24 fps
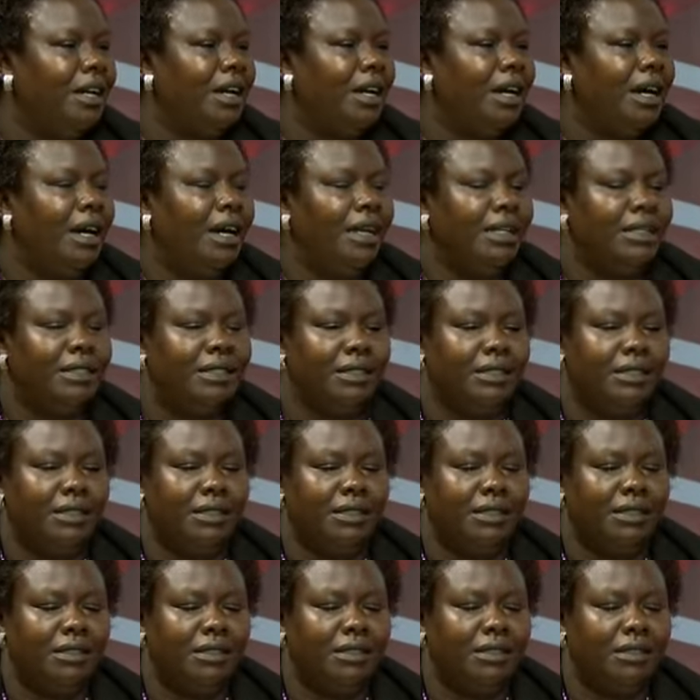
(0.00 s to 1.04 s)

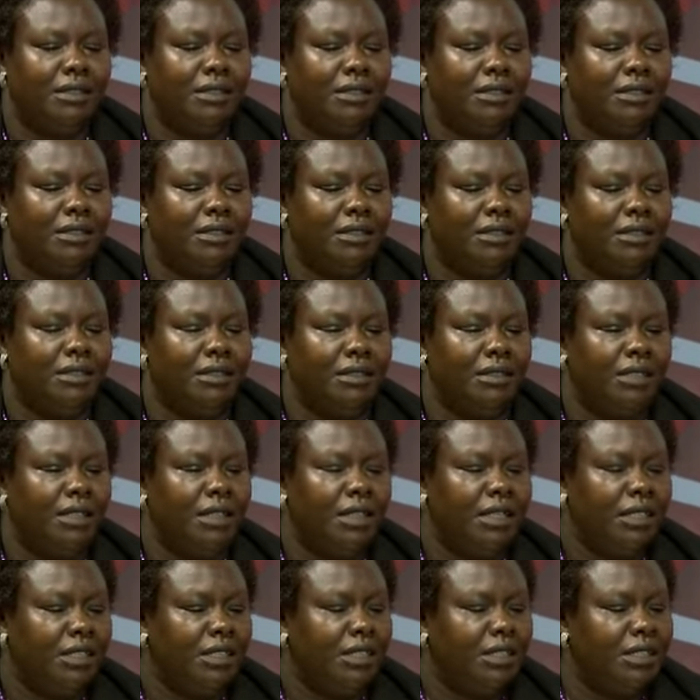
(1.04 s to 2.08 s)
and
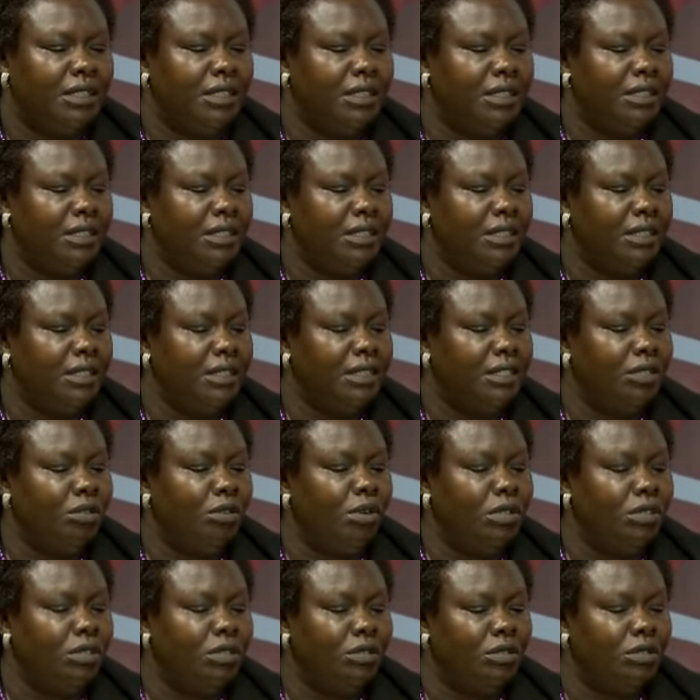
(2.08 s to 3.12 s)
she
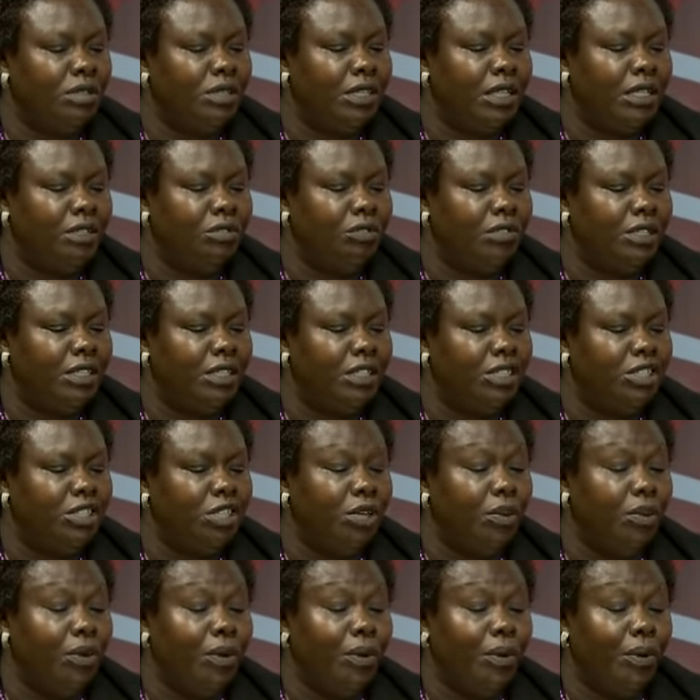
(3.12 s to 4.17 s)
goes through the
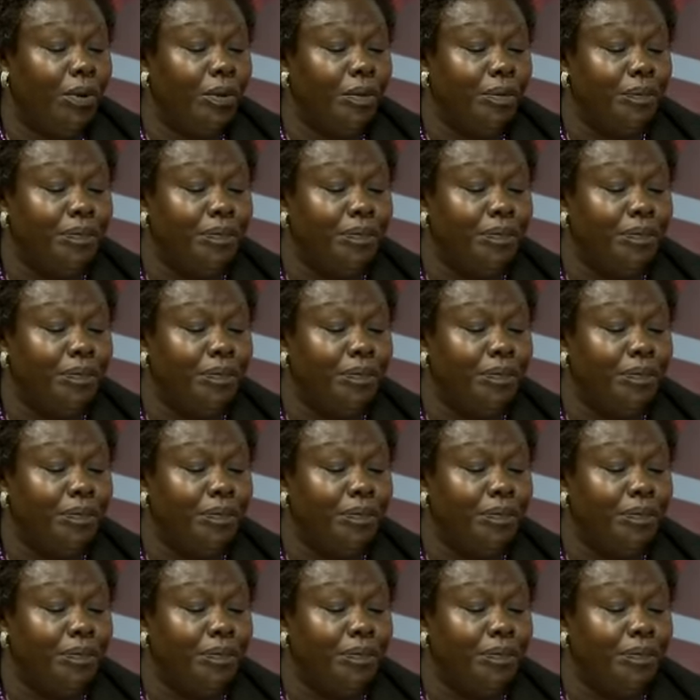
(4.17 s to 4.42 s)
traditional